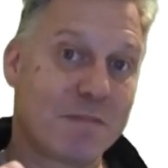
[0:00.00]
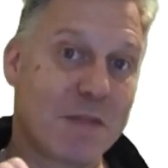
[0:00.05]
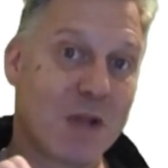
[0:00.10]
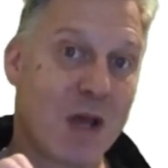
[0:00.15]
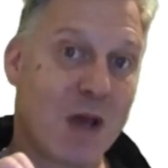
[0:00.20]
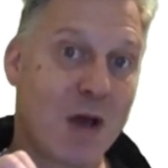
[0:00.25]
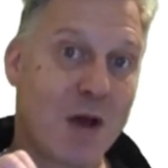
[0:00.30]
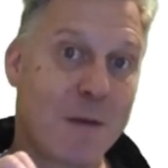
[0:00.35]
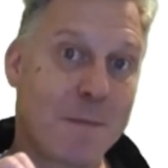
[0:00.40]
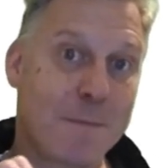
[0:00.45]

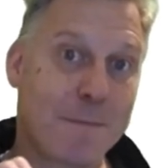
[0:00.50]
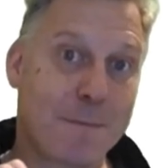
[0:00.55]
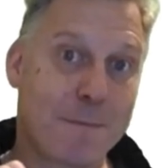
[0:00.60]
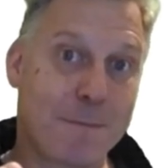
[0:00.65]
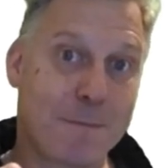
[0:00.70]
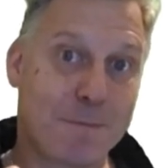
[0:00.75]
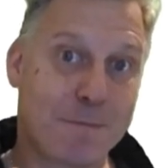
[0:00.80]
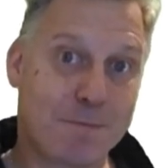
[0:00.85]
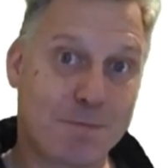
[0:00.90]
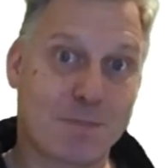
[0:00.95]
Um,
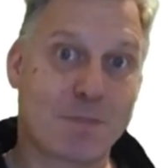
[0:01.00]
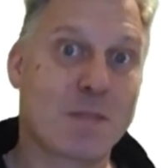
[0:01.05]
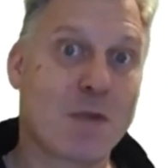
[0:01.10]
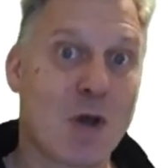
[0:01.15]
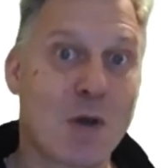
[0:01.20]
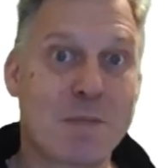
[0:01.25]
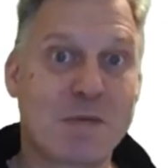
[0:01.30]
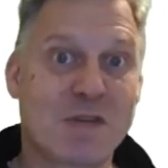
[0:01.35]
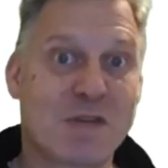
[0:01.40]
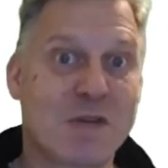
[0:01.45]
I
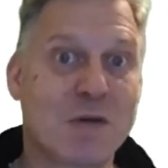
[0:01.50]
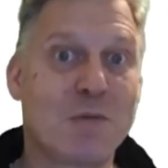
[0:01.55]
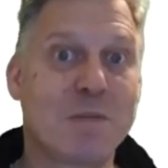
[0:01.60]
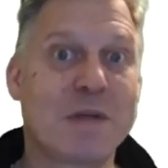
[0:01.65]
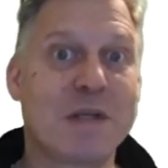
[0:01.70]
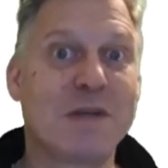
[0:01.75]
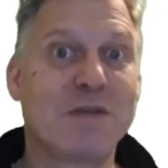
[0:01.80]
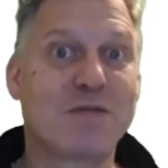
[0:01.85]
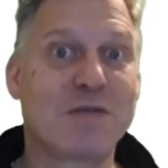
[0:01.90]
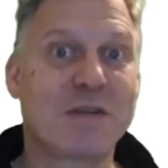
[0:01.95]
hope it's still been
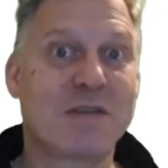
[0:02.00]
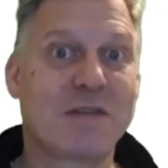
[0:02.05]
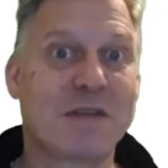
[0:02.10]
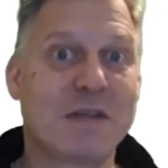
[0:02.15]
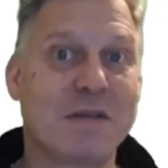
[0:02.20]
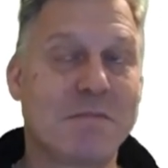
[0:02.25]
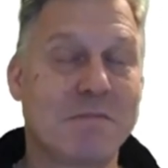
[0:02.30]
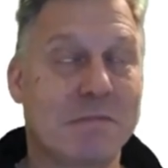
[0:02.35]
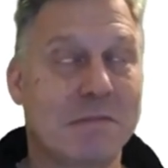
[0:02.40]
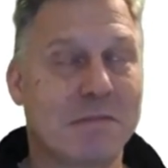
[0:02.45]
interesting,
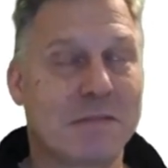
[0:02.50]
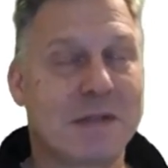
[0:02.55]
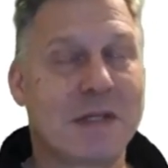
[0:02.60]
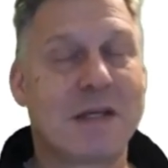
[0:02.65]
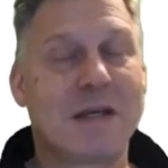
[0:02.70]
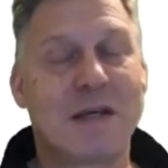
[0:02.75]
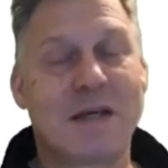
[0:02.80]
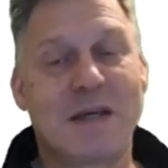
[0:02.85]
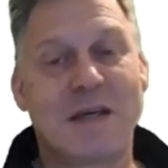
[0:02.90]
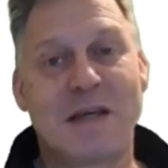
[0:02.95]

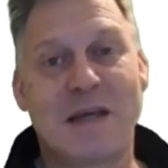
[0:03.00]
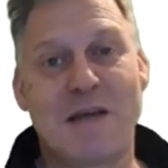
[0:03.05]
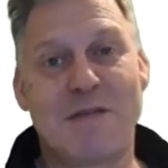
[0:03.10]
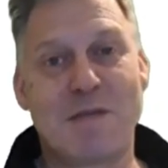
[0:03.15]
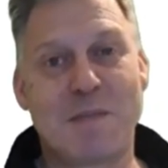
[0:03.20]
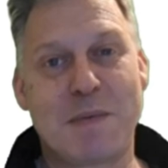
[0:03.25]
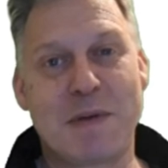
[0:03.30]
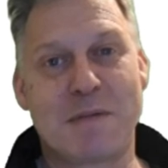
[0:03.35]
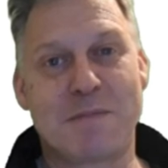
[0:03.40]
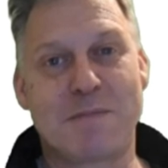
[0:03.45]
if a
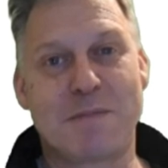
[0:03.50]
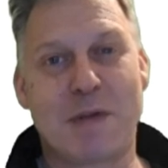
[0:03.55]
bit